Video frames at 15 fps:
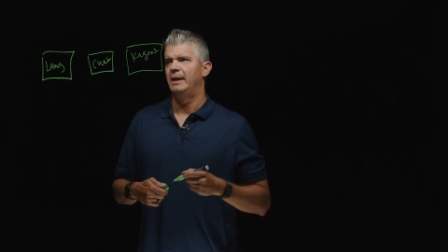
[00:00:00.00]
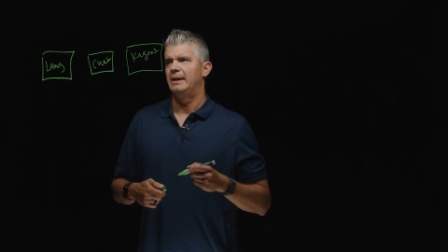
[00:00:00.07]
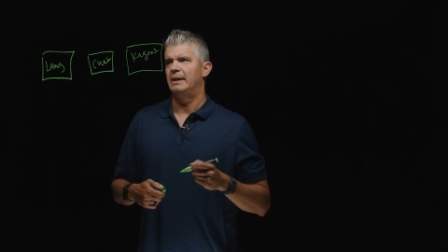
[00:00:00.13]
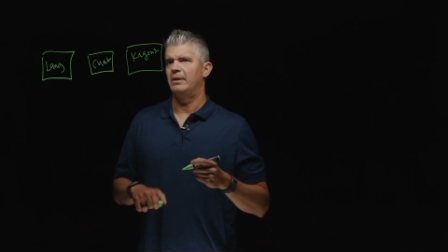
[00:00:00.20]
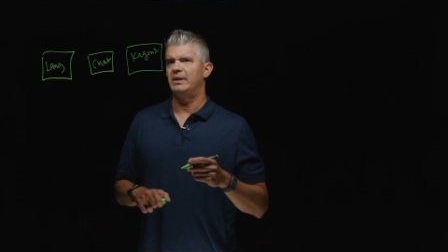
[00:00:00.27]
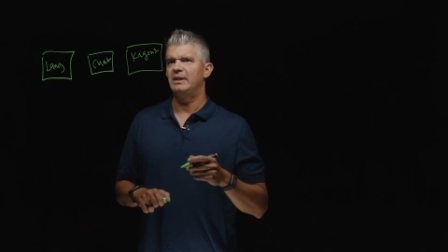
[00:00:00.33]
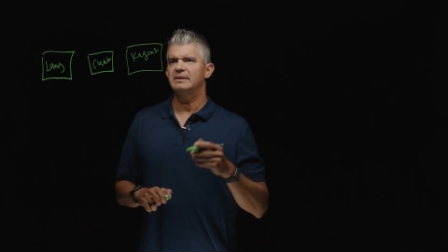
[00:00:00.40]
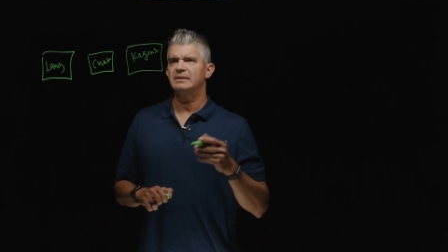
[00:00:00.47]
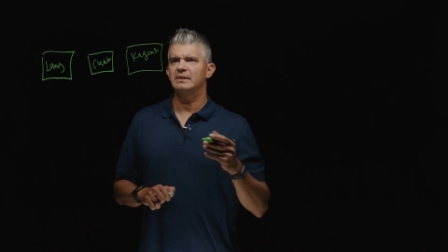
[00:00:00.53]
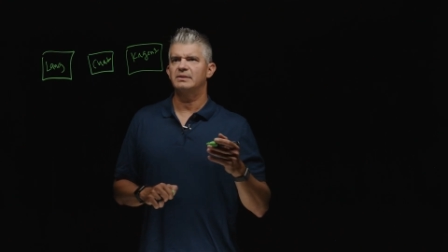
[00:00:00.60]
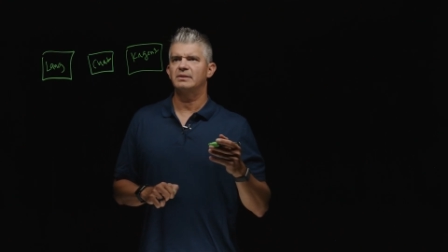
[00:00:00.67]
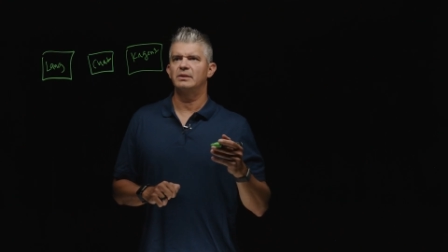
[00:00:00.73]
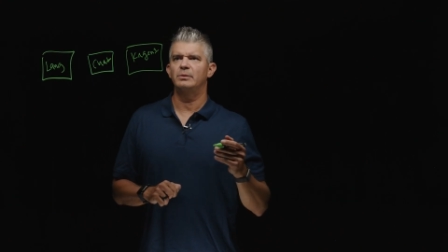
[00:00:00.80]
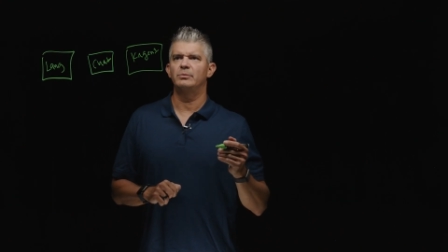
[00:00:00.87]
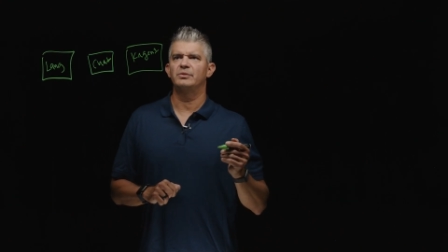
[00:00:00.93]
Now these
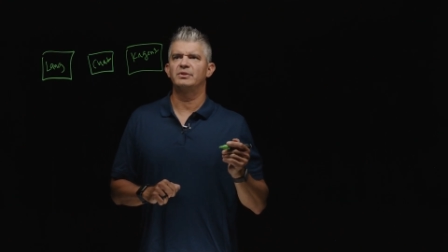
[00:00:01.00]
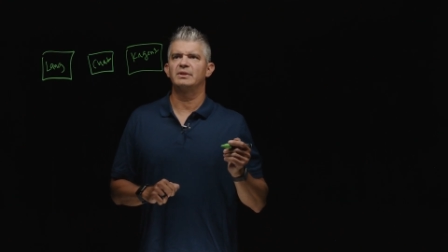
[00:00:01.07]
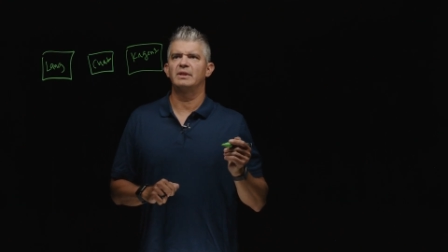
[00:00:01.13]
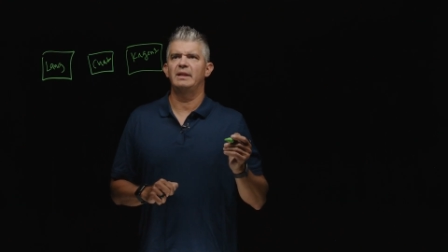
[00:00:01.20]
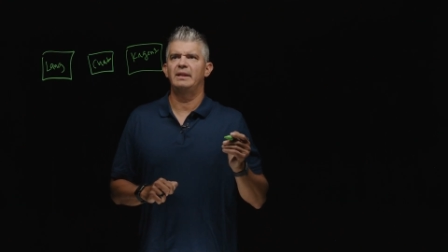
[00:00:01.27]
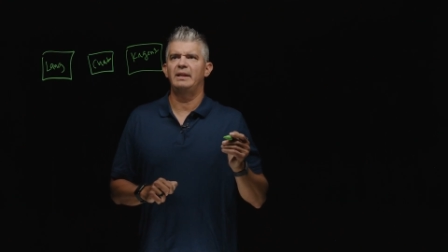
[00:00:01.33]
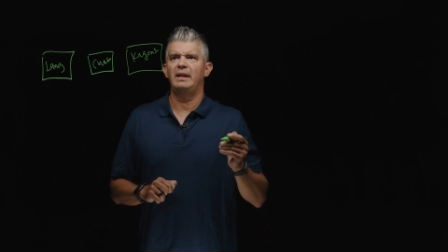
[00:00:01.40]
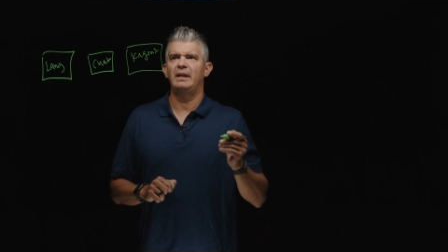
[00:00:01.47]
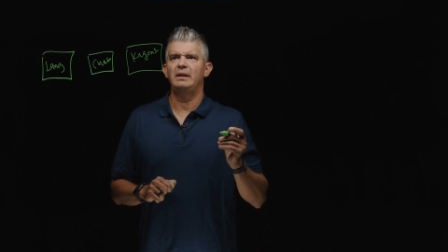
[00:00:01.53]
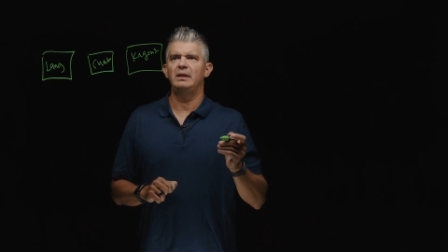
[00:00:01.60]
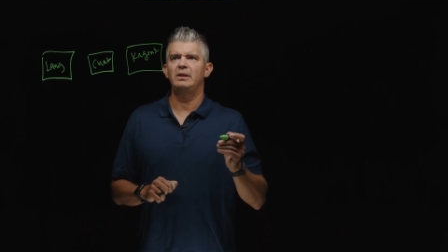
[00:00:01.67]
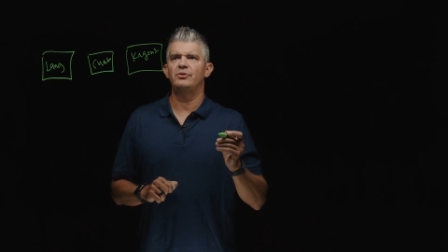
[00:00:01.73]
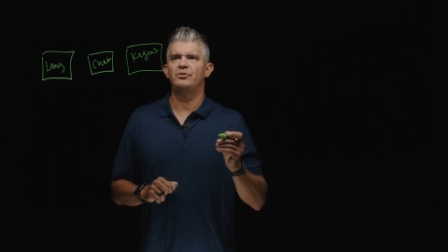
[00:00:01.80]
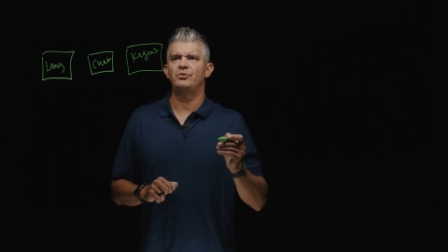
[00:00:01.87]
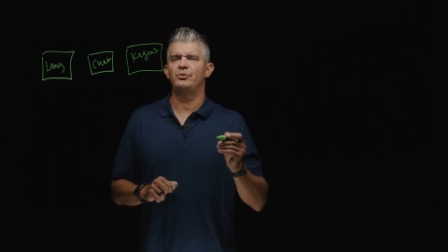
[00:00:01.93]
systems, they
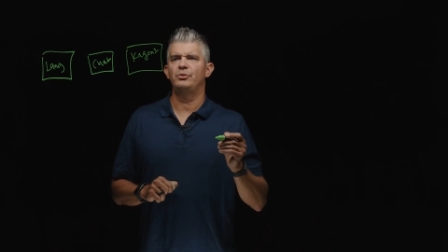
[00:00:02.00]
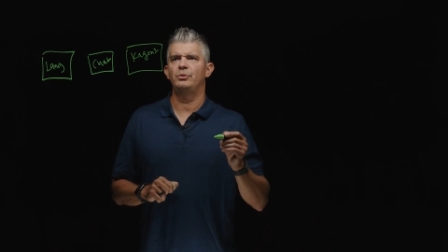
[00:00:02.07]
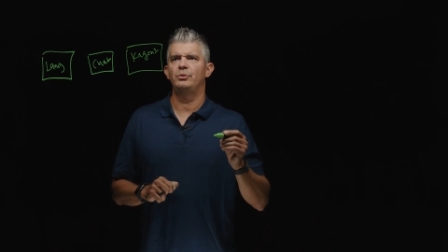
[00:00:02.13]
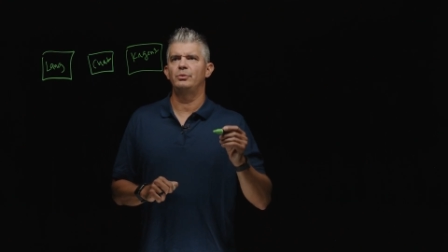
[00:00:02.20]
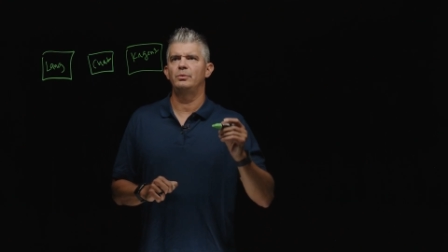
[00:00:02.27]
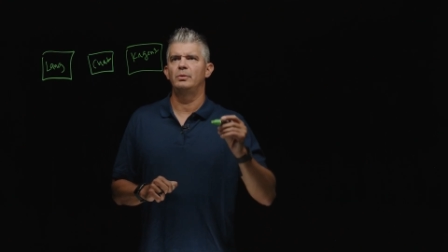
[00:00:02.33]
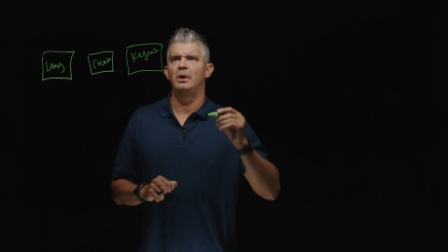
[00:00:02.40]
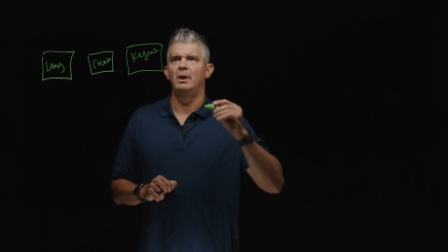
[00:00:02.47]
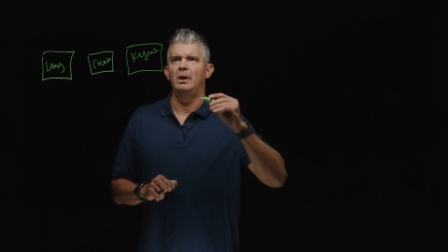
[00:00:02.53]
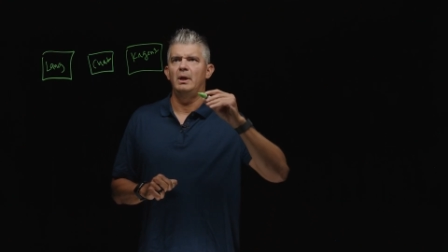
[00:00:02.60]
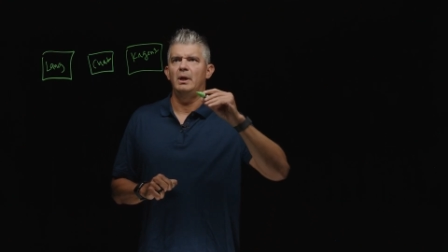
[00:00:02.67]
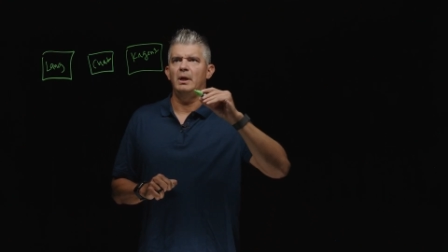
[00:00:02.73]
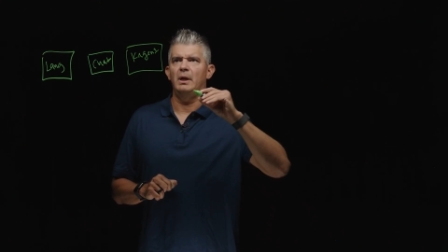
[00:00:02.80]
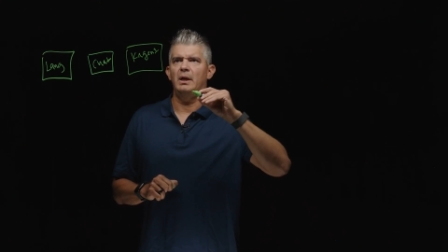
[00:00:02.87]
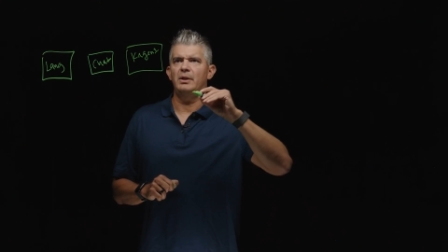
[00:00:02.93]
need to
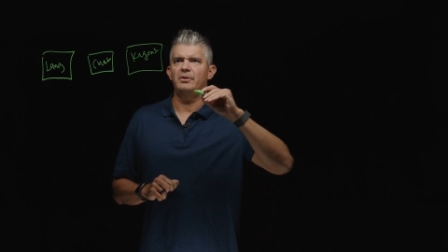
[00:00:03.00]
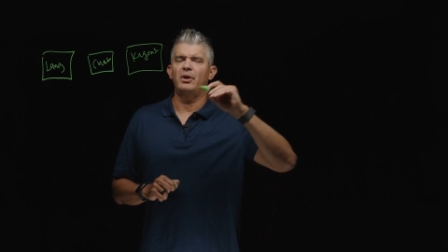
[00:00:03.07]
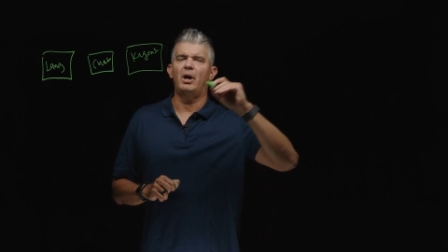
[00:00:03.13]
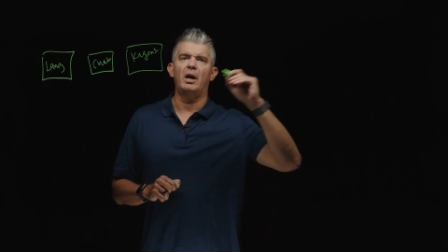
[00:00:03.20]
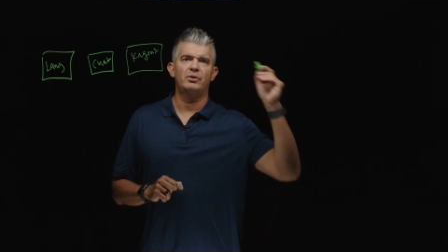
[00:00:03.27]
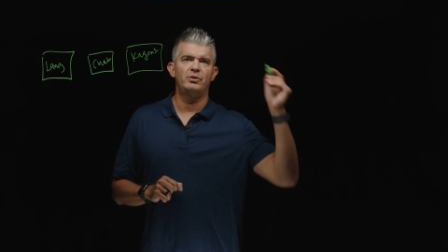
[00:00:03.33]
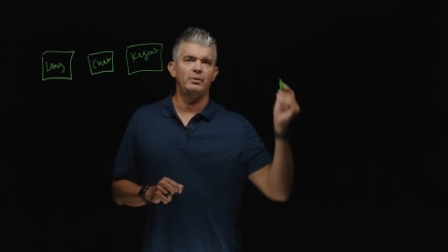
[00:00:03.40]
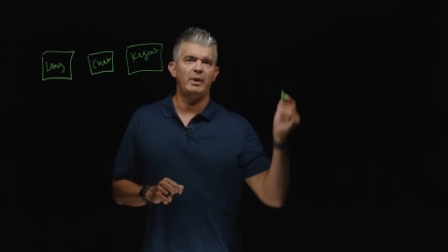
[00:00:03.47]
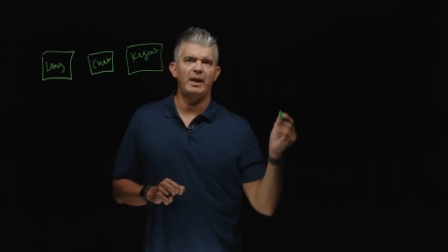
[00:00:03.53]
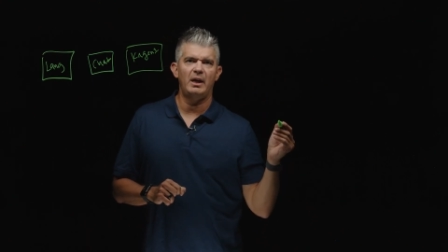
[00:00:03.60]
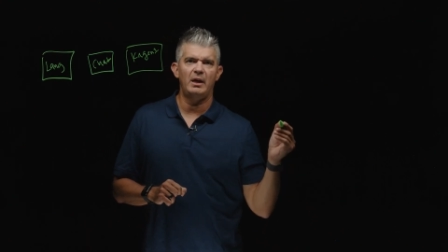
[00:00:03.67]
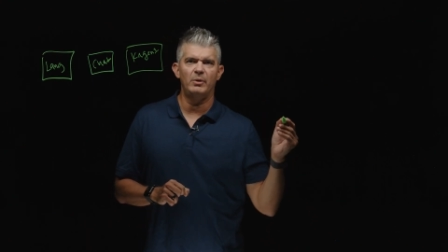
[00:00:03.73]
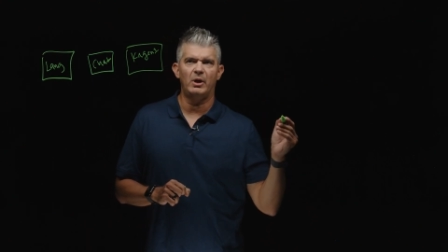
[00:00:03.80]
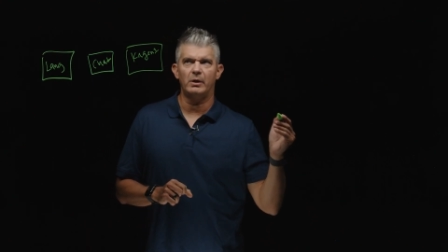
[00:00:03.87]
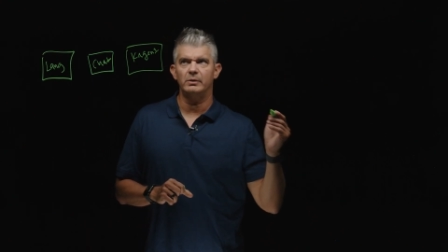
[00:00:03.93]
talk to
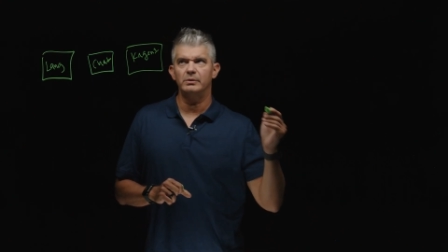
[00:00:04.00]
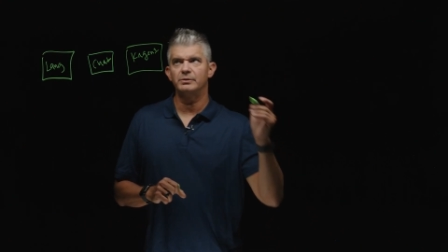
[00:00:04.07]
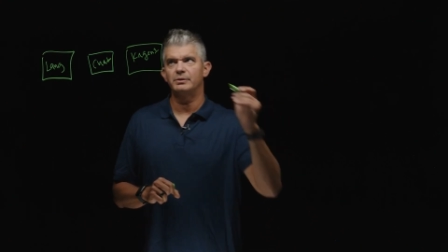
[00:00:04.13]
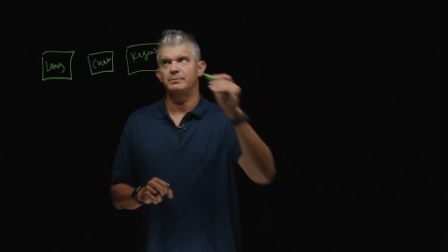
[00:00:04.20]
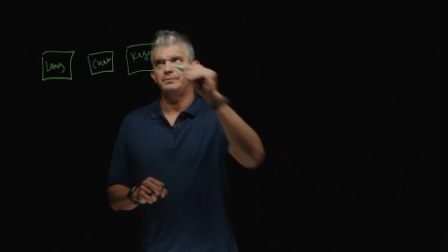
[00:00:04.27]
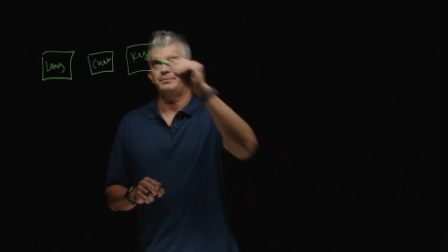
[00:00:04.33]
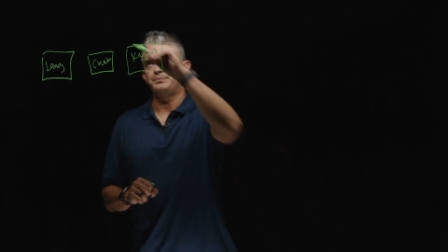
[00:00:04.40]
AI models.